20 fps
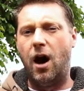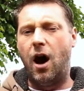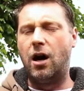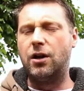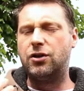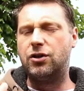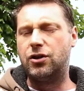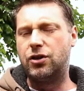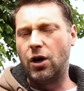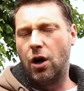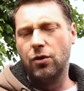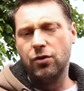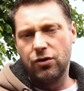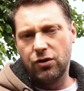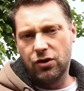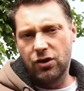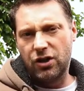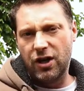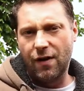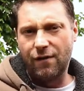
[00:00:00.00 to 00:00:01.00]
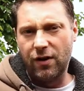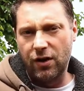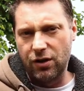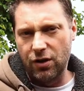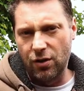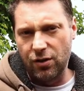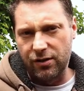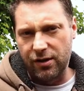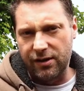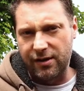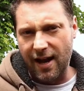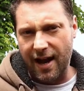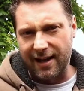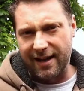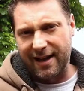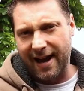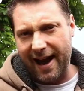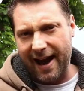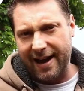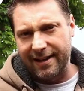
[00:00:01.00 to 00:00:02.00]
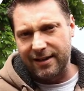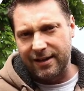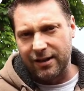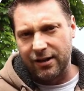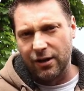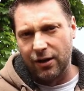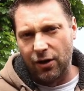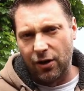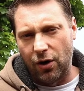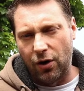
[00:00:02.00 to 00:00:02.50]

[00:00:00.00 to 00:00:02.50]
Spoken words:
I don't generally use the dead cat